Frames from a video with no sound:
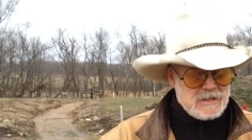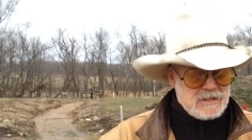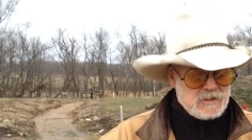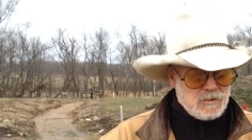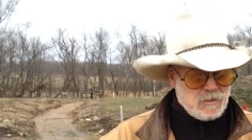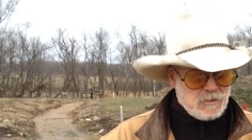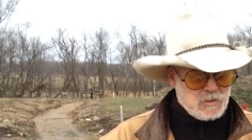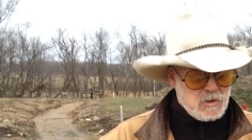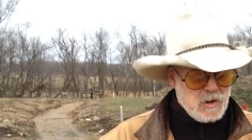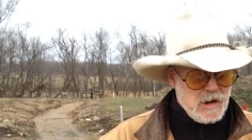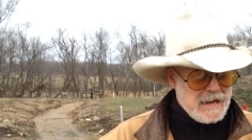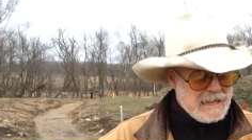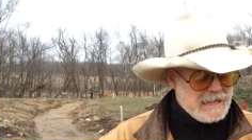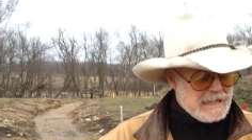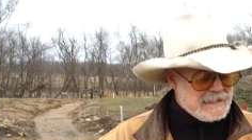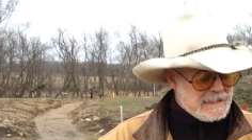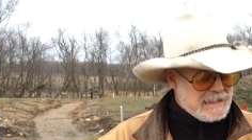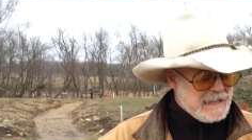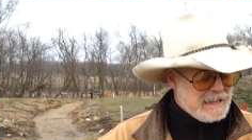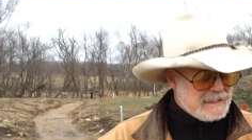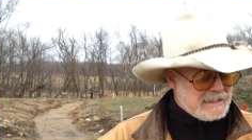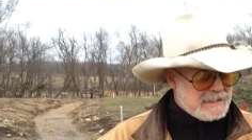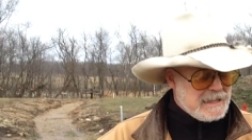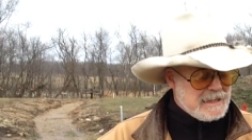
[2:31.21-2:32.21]
So try to
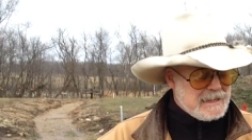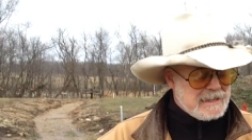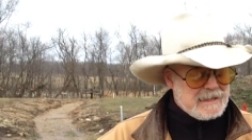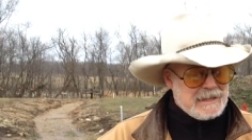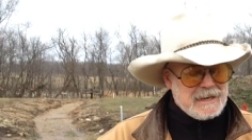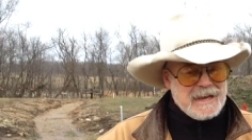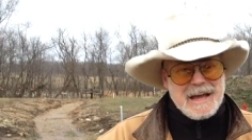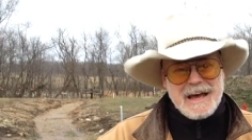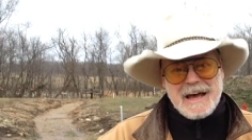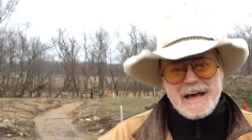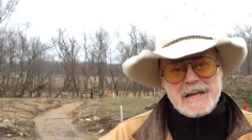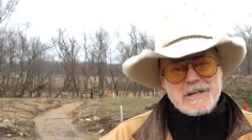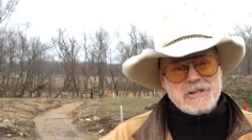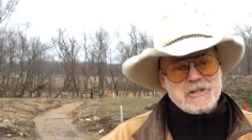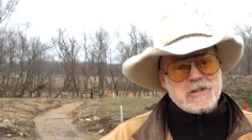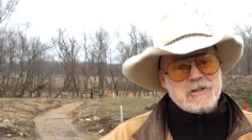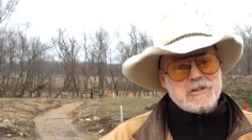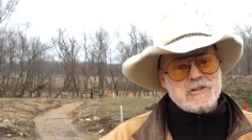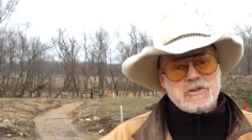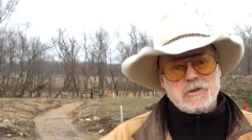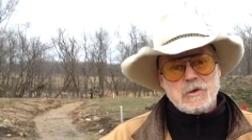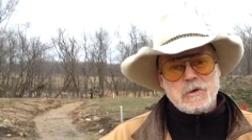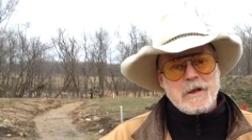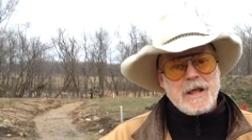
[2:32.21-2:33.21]
get that done. I
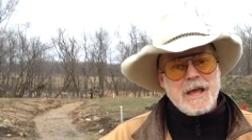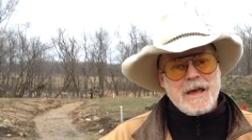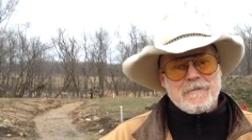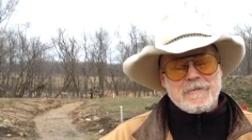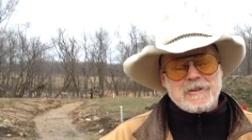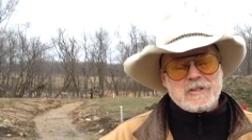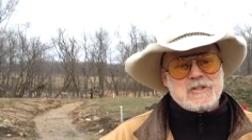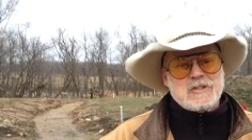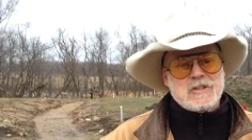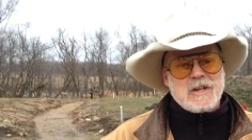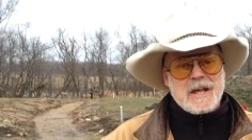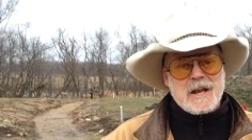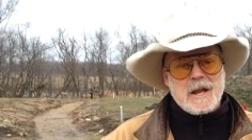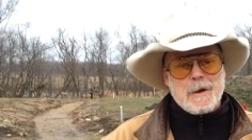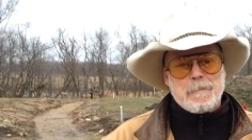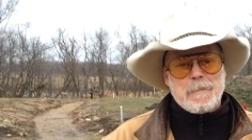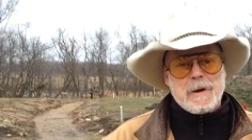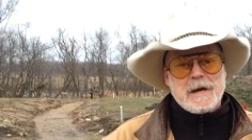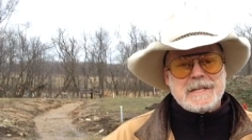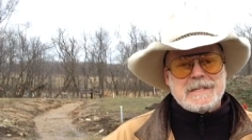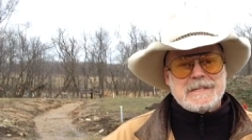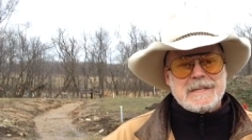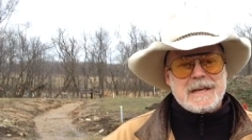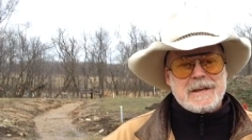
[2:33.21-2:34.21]
just soon have it set
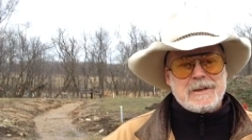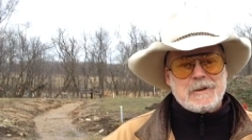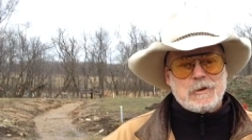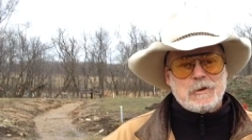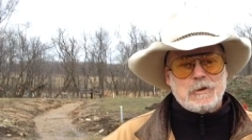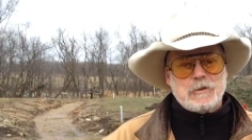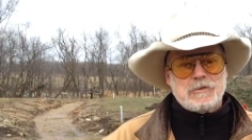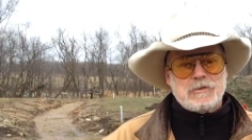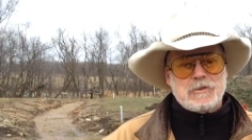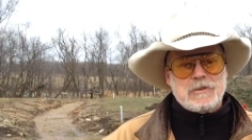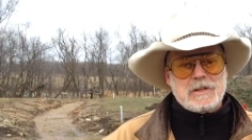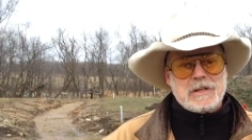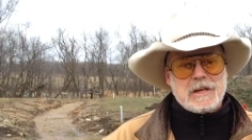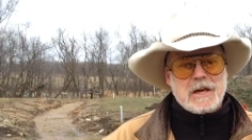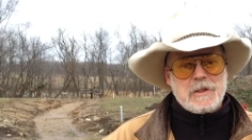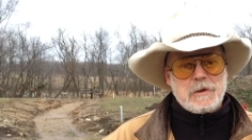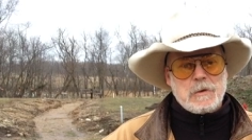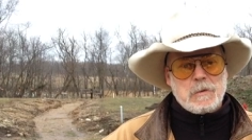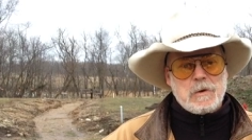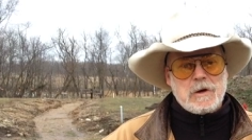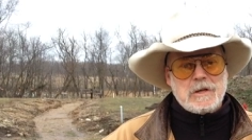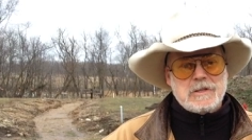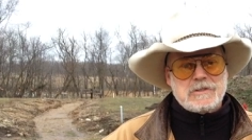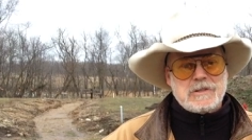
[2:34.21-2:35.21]
up identical to the
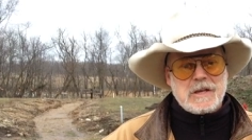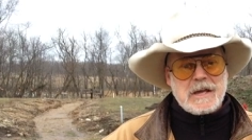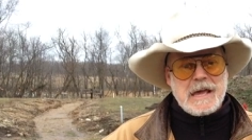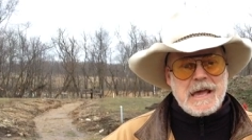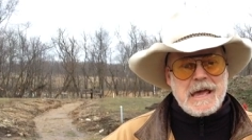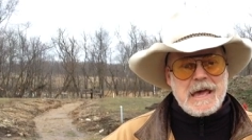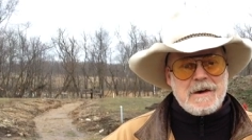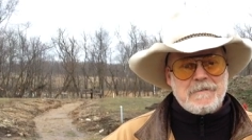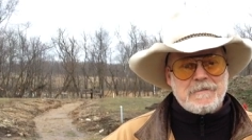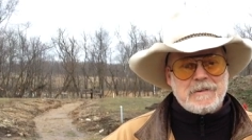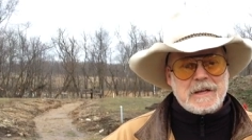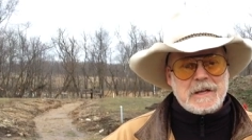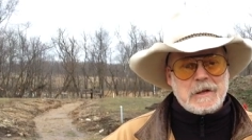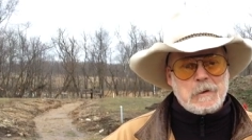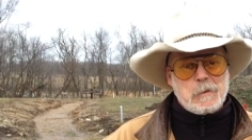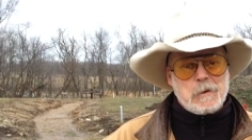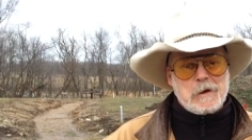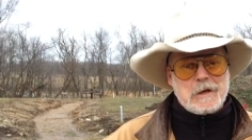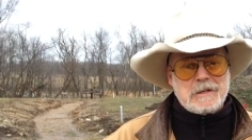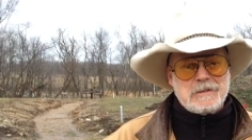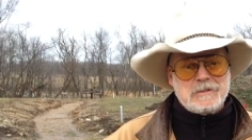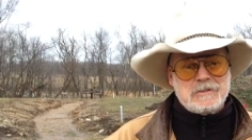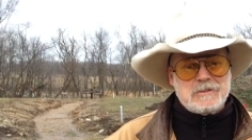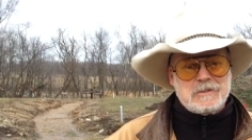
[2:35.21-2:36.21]
other ones I have
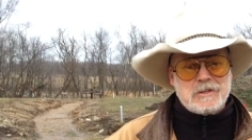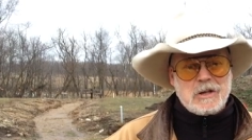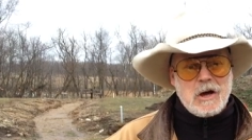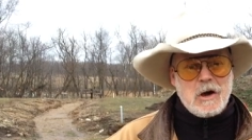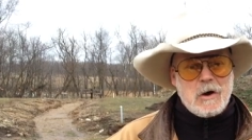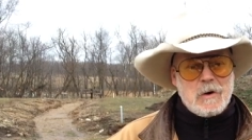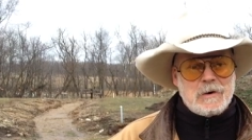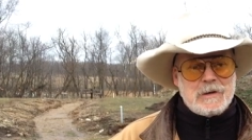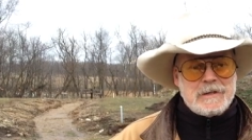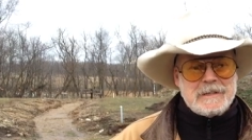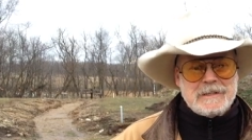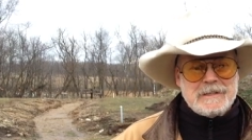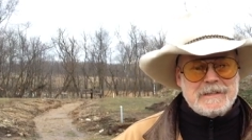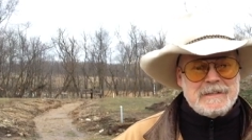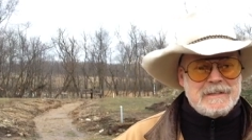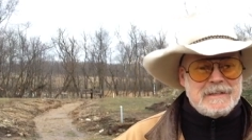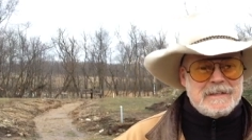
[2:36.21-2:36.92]
anyway, so